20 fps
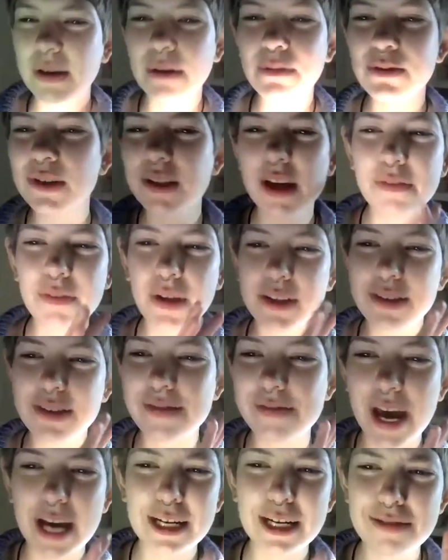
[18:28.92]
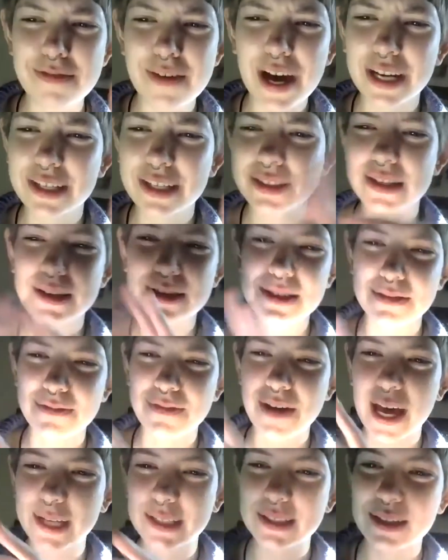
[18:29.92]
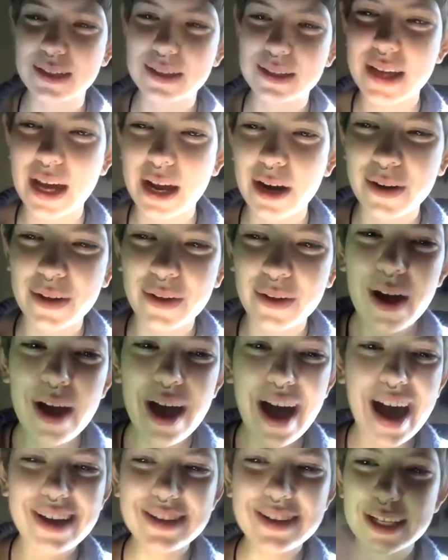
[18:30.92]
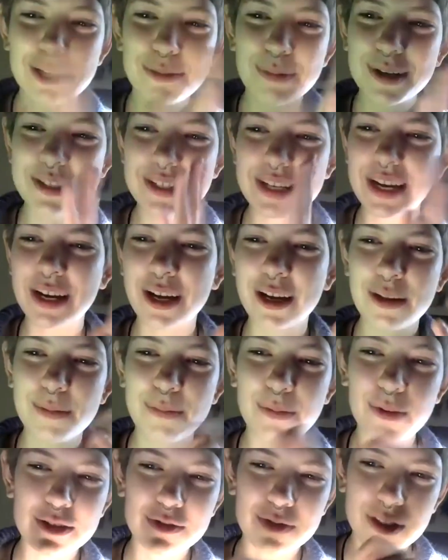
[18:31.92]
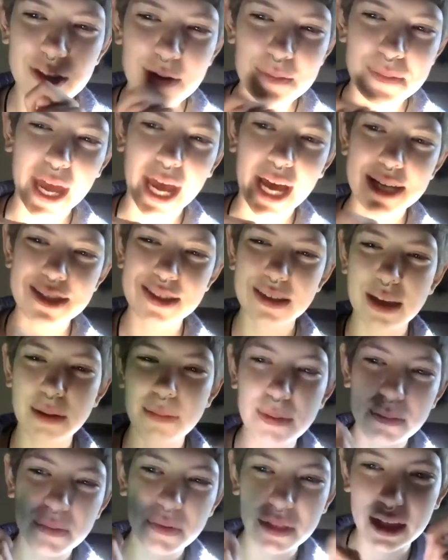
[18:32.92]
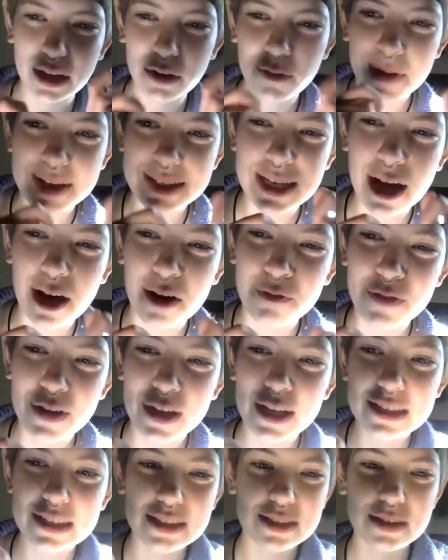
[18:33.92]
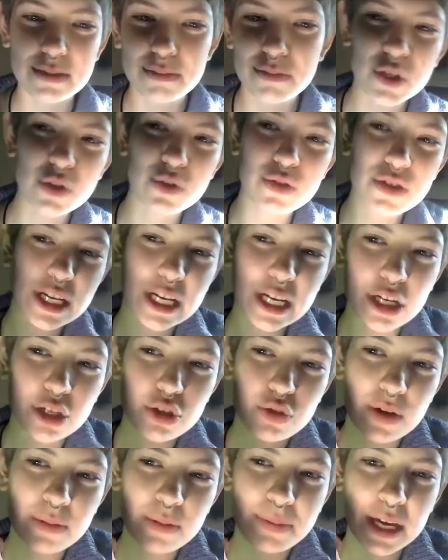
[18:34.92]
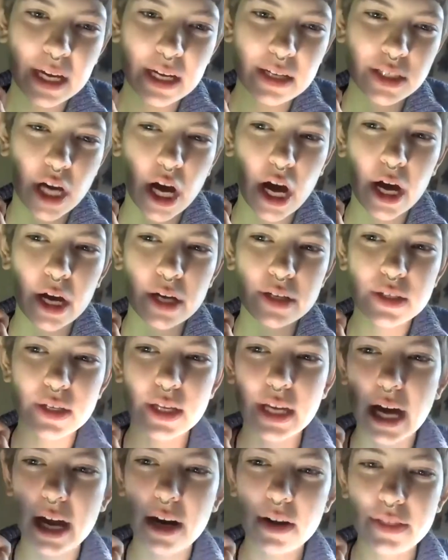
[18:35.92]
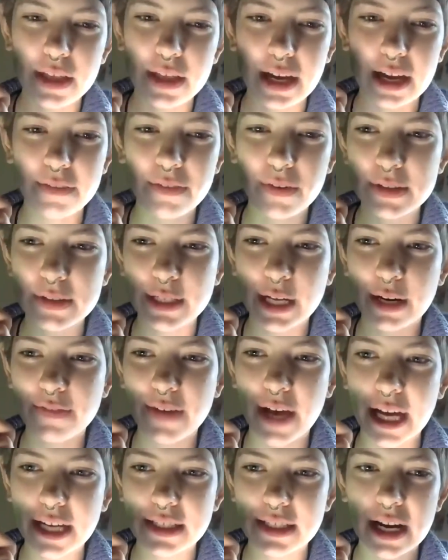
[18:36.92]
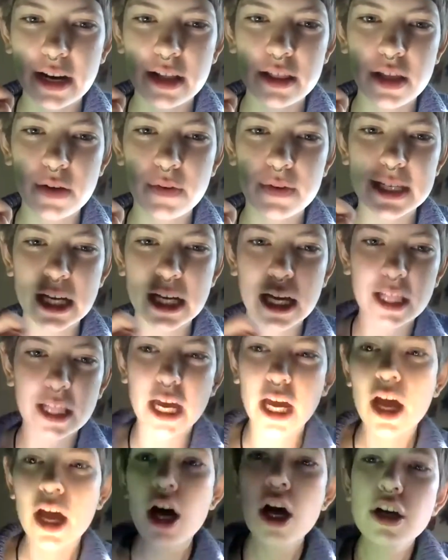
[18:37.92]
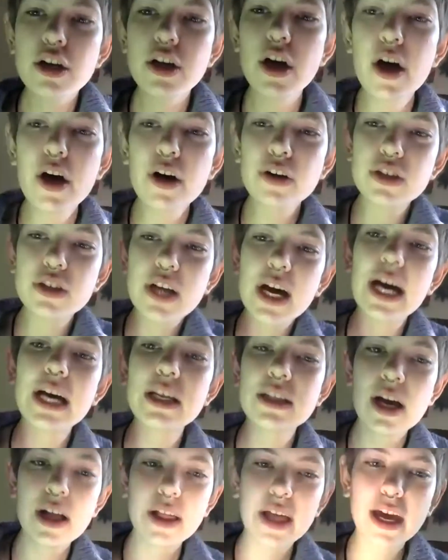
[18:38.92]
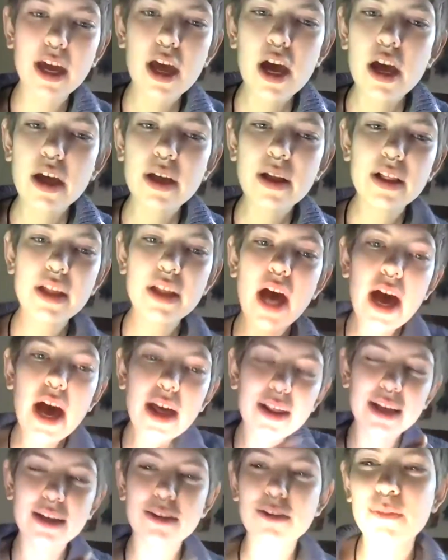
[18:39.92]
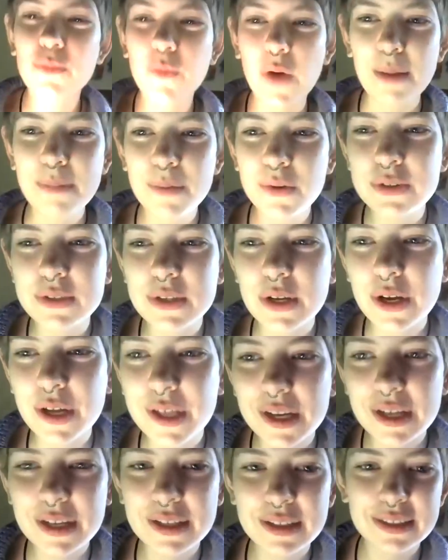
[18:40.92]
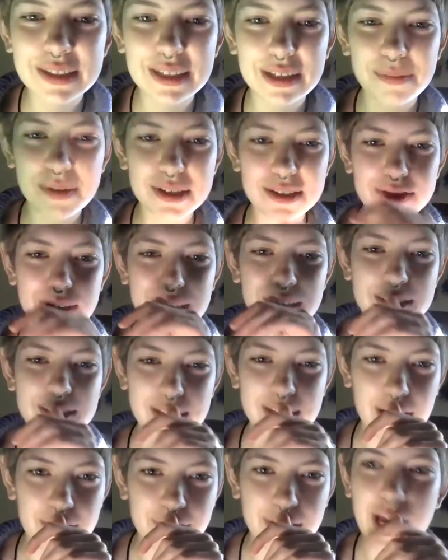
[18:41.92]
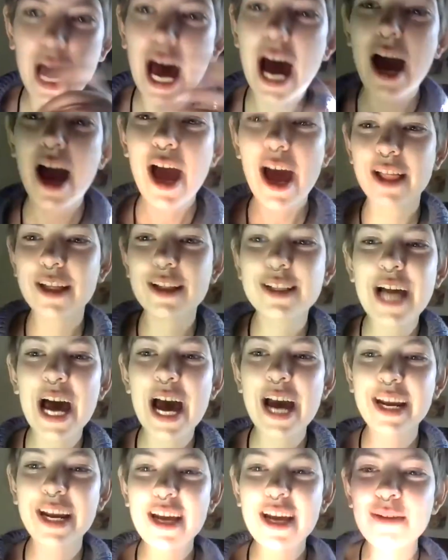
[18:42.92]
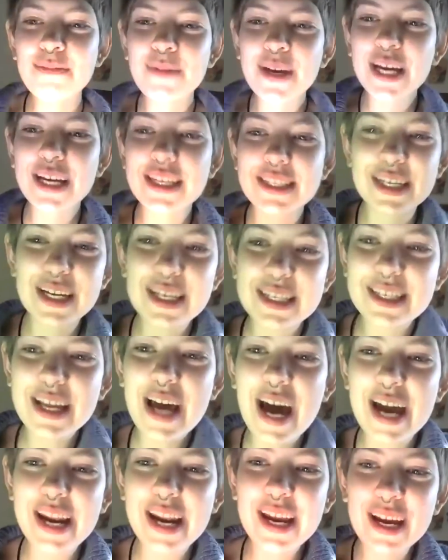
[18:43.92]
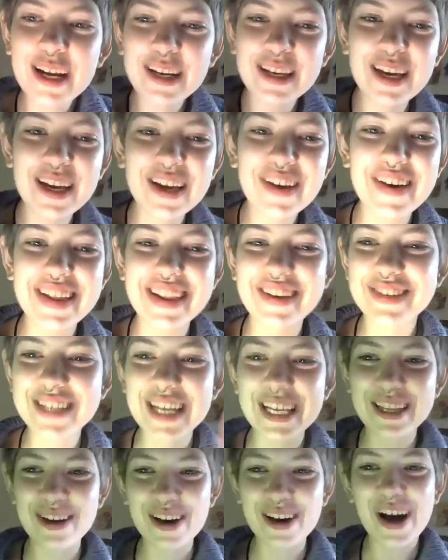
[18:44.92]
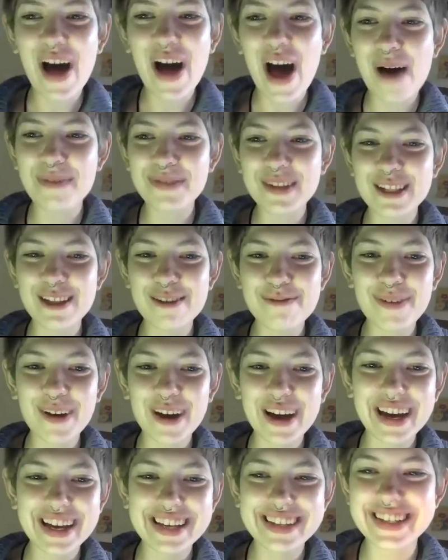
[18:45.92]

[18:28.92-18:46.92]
I'm sure they have lots of anti-vaxxers and vaxxers. I don't know. I saw them all standing on the bridge with their masks and like people with like crazy outfits and some dude sitting in a tree playing guitar. So like, I don't think everyone's getting vaccinated. And they were singing like, no, Jack, like, yeah, that, like some rainbow songs and a bunch of other stuff. Like, I, there's light in me, so he's light in you. And there was like the cops on the bridge.